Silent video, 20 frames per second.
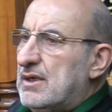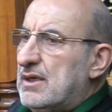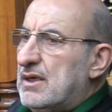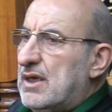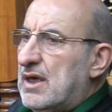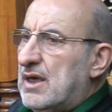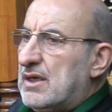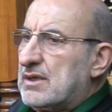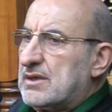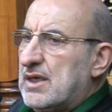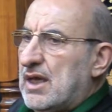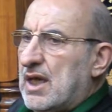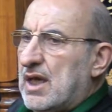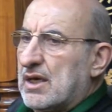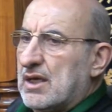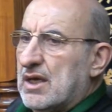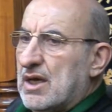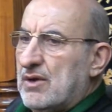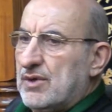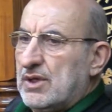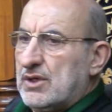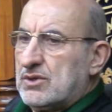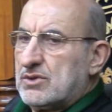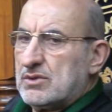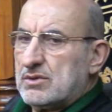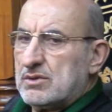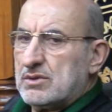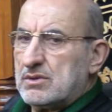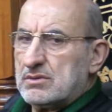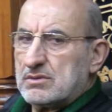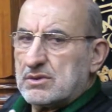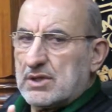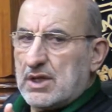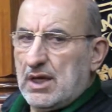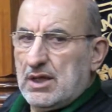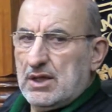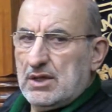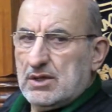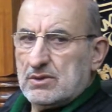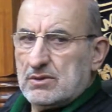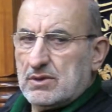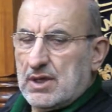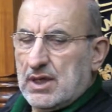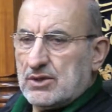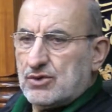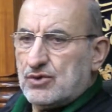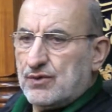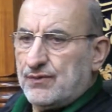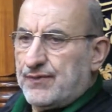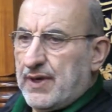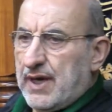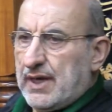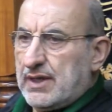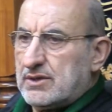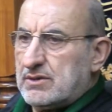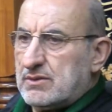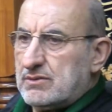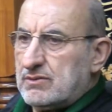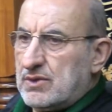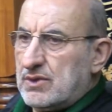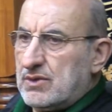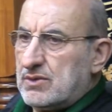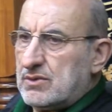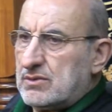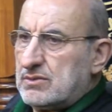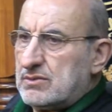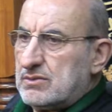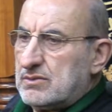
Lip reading: and they are going to kill you and to fight with you.